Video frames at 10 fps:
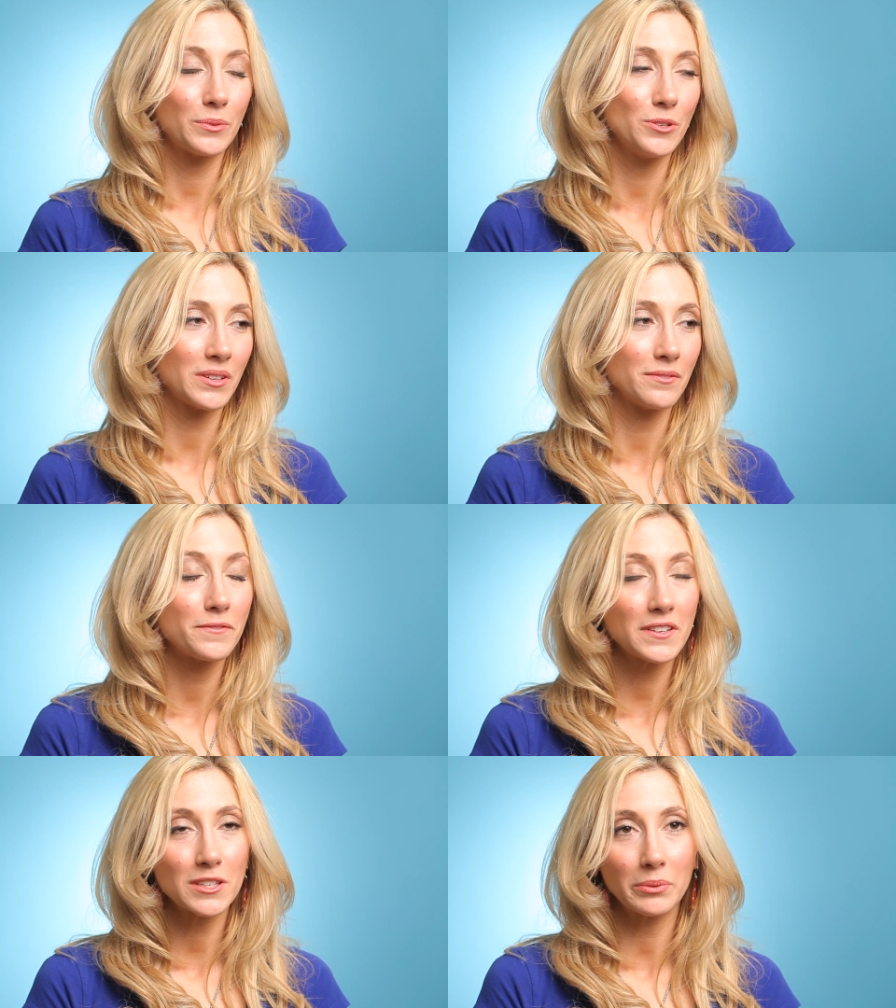when you can
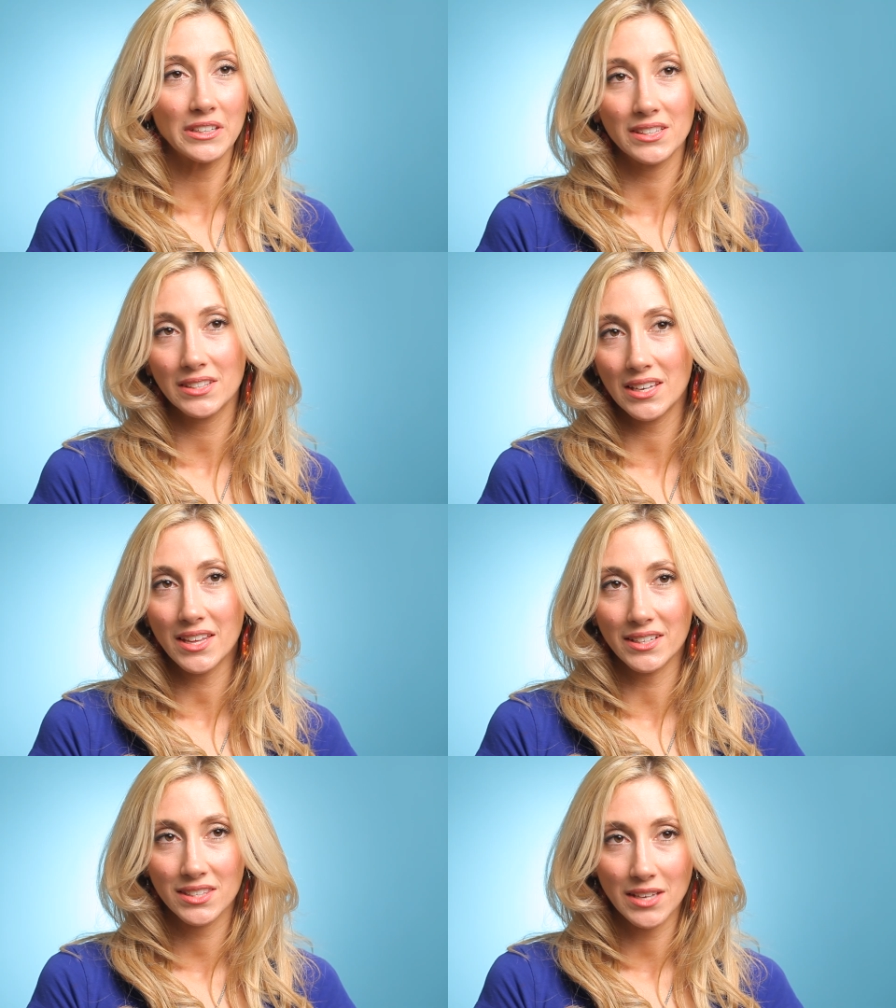visibly see
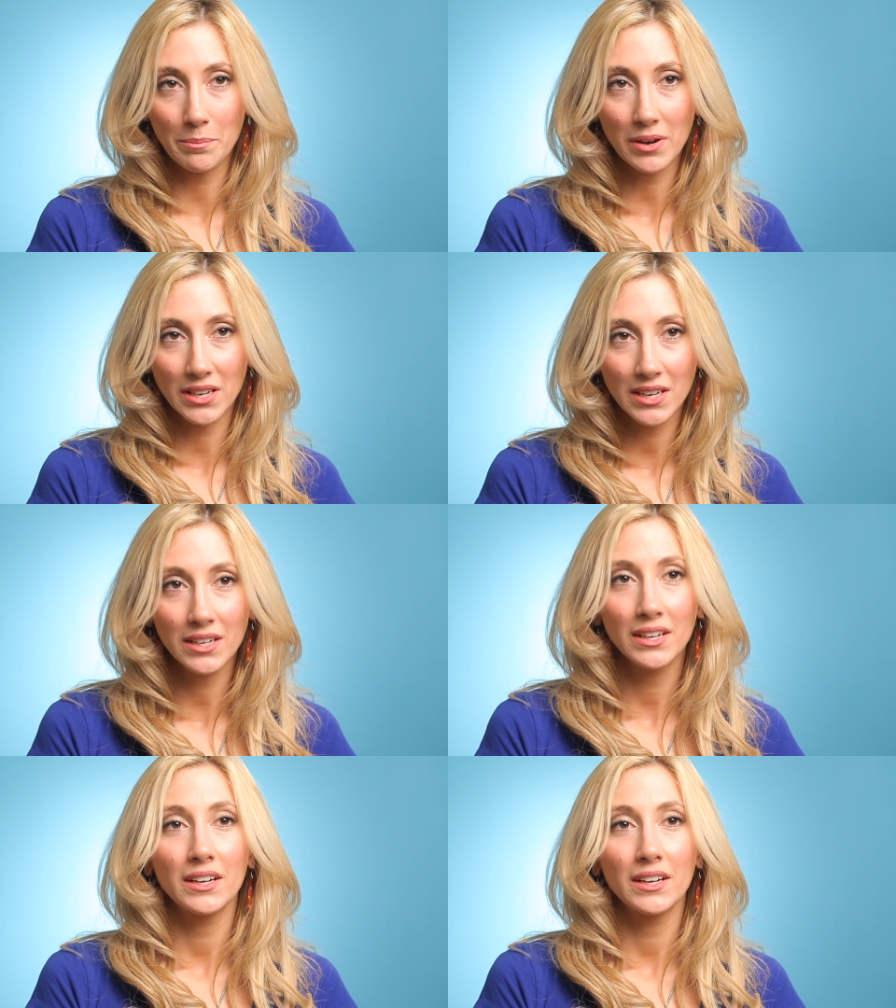that somebody